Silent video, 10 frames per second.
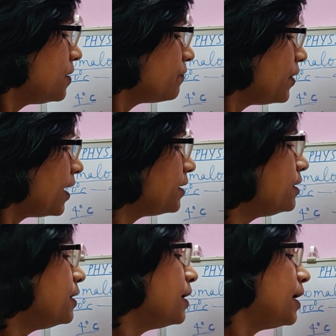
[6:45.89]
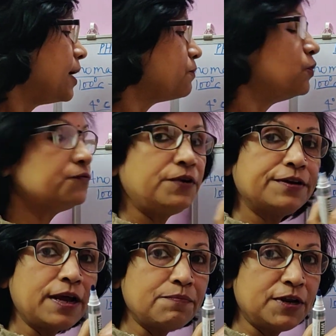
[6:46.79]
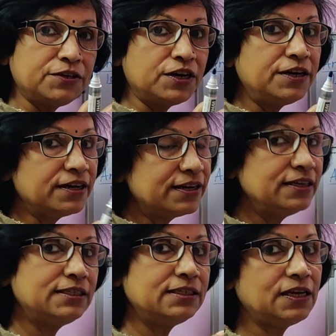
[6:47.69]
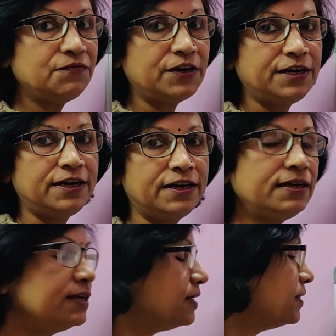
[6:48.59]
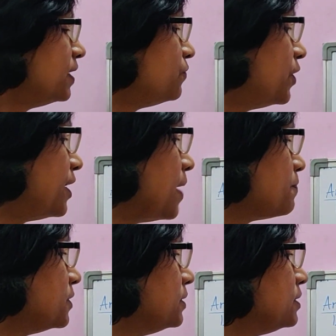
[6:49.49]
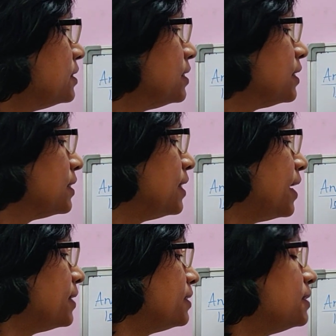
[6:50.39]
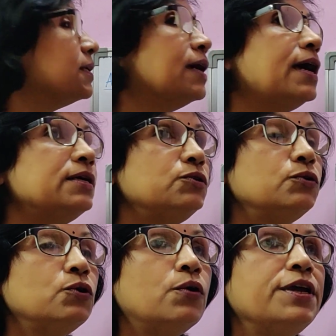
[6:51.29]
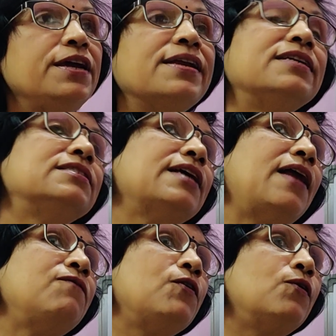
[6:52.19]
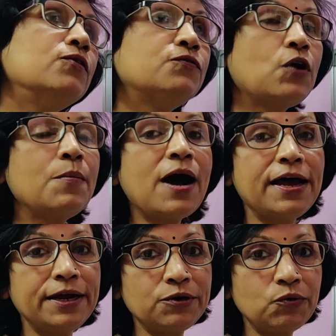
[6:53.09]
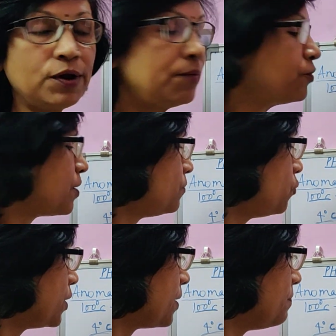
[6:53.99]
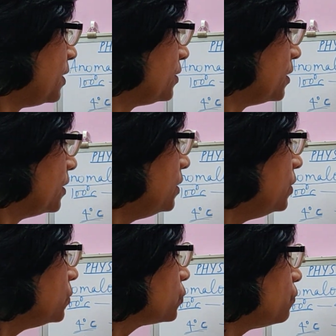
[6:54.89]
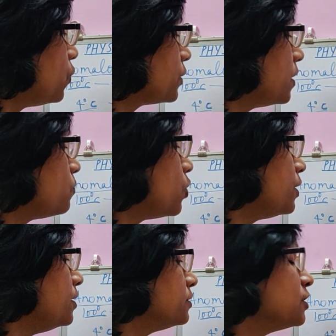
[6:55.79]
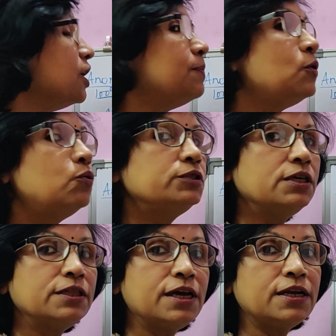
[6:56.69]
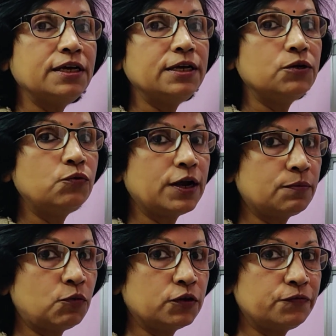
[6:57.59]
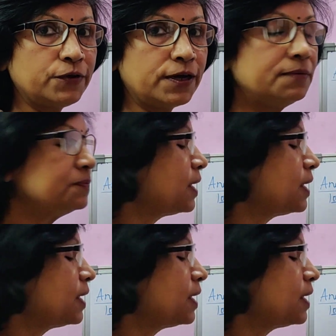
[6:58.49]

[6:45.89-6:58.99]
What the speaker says: When atmospheric temperature decreases in winter, then what happens? That, as you know, heat itself flows from higher to lower temperature. So water bodies keep losing their heat to atmosphere.